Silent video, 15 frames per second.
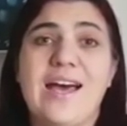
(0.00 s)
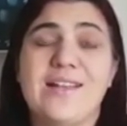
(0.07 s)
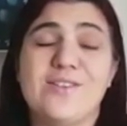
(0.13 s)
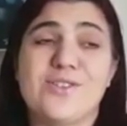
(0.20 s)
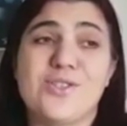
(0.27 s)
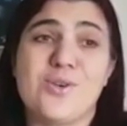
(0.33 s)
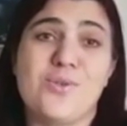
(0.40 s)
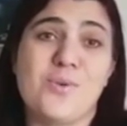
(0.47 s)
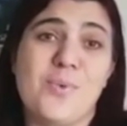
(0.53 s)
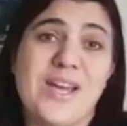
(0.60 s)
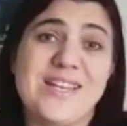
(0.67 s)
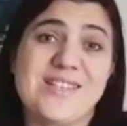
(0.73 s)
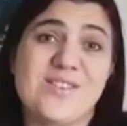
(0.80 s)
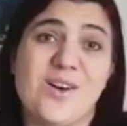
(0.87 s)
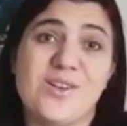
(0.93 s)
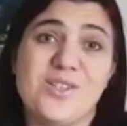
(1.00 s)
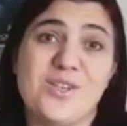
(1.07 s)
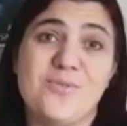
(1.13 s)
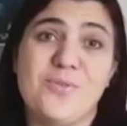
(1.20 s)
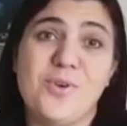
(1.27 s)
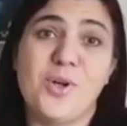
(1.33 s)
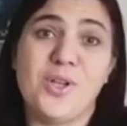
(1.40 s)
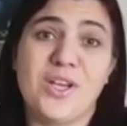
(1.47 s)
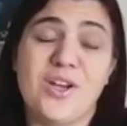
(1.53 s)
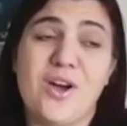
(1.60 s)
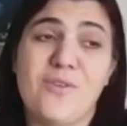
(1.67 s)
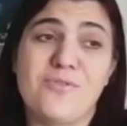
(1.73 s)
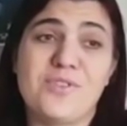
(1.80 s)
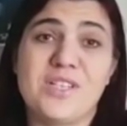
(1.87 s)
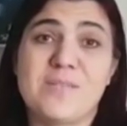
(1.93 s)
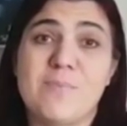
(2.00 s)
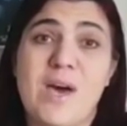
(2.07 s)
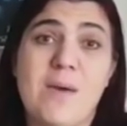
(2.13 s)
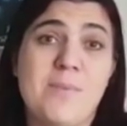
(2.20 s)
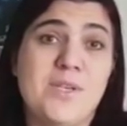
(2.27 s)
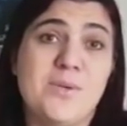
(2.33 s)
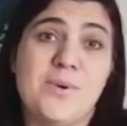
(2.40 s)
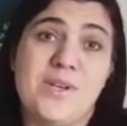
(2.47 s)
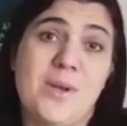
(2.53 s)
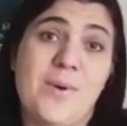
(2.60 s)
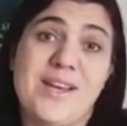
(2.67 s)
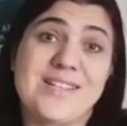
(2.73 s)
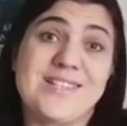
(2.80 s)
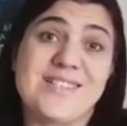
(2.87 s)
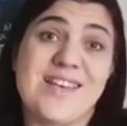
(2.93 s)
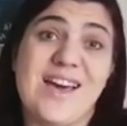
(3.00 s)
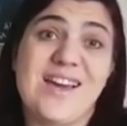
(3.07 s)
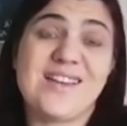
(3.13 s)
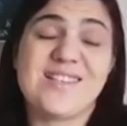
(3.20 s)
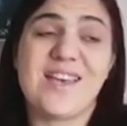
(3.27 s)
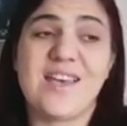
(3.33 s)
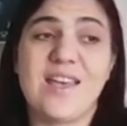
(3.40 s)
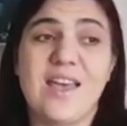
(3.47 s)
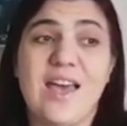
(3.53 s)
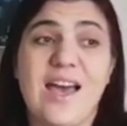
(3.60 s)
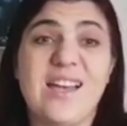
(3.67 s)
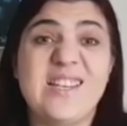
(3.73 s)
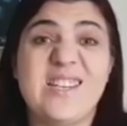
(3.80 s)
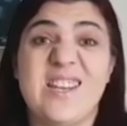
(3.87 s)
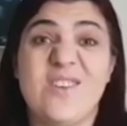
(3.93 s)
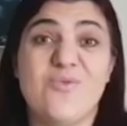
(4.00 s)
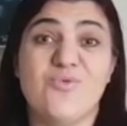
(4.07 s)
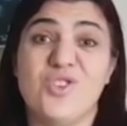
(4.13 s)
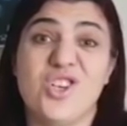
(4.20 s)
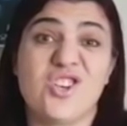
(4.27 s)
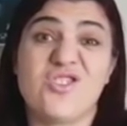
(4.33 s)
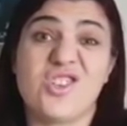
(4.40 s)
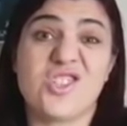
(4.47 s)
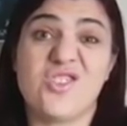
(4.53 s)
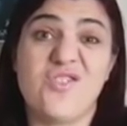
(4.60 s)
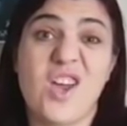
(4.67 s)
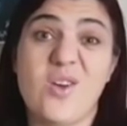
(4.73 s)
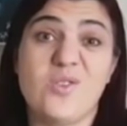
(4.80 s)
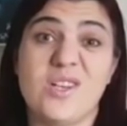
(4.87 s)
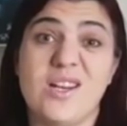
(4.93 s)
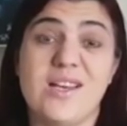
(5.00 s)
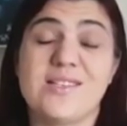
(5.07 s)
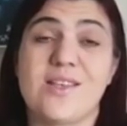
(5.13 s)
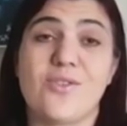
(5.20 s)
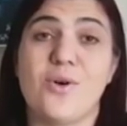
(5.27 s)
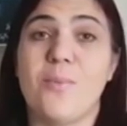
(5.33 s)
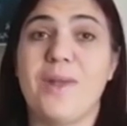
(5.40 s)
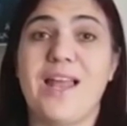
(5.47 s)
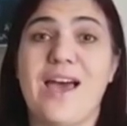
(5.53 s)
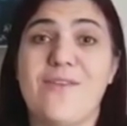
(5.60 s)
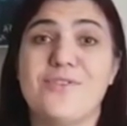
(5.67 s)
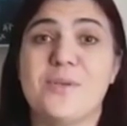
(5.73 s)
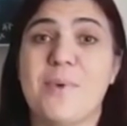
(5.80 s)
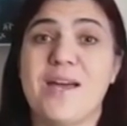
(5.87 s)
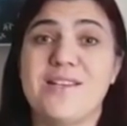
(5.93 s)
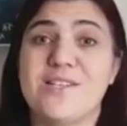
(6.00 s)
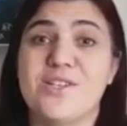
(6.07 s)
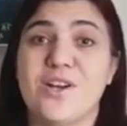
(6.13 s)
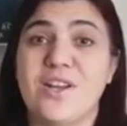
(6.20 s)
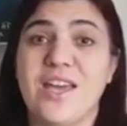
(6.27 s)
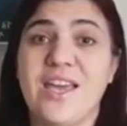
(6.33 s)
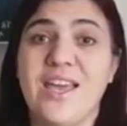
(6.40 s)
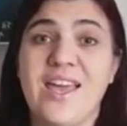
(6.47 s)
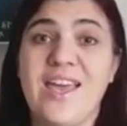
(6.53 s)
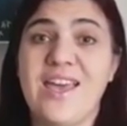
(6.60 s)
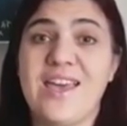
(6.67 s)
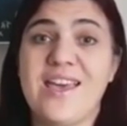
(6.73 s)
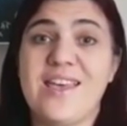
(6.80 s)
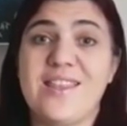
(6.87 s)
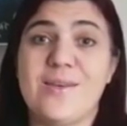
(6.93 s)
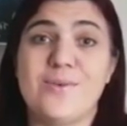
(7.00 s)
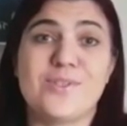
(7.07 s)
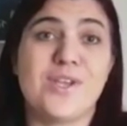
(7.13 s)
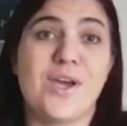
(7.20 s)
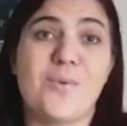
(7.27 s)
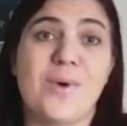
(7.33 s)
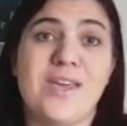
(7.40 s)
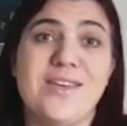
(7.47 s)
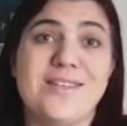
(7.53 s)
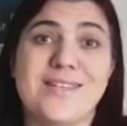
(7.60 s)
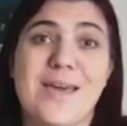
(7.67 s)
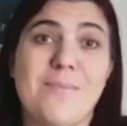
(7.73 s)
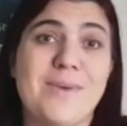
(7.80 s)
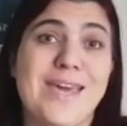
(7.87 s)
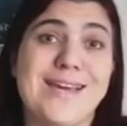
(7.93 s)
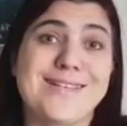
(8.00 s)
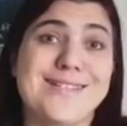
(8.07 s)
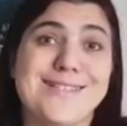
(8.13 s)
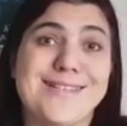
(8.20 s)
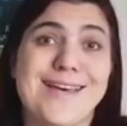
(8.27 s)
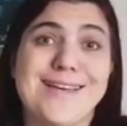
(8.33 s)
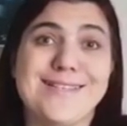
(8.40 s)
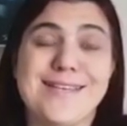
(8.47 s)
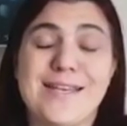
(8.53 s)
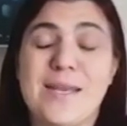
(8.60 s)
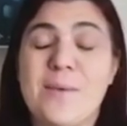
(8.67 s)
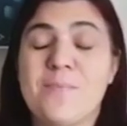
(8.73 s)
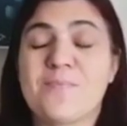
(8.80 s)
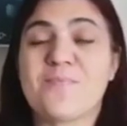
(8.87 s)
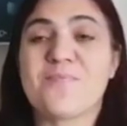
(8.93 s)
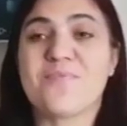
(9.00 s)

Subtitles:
And soon the weight started falling off, despite me doing no exercise. I didn't even run across a road unless I thought my life depended on it. There was no way you'd get me exercising.